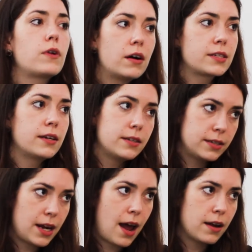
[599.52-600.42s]
Ask Her to
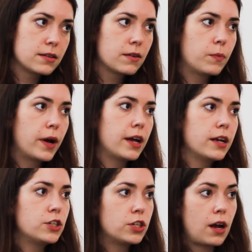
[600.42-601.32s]
Stand,
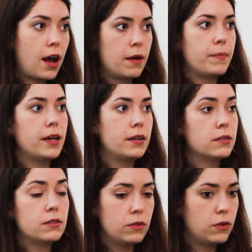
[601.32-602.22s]
which is
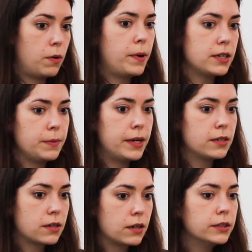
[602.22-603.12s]
not party
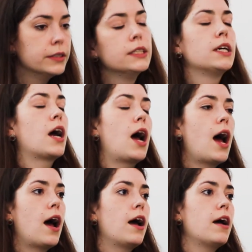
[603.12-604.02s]
political.
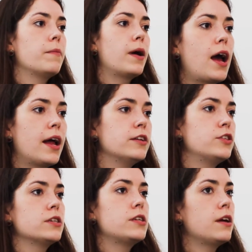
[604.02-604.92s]
And it's
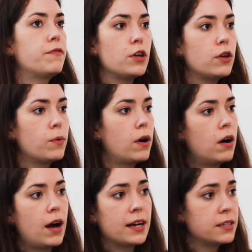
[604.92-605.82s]
just, if you
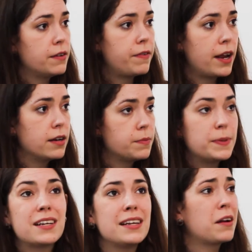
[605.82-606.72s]
are at an event,
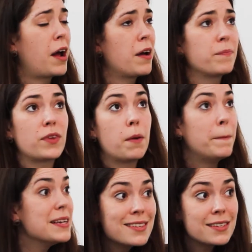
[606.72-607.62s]
particularly a
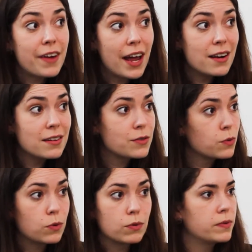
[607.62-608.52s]
business event
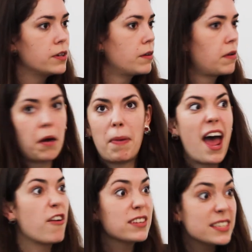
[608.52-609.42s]
or a
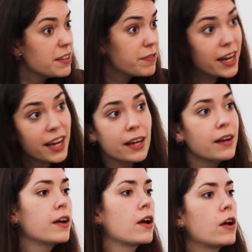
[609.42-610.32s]
parents' evening,
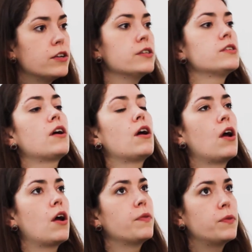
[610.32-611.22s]
just
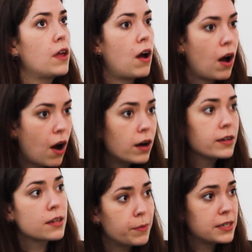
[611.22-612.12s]

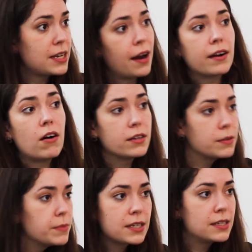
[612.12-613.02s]
ask someone to stand, ask
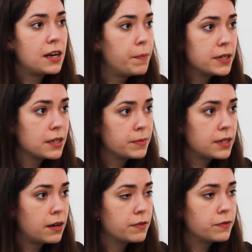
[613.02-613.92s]
them to consider putting
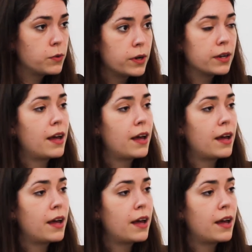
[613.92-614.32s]
themselves forward.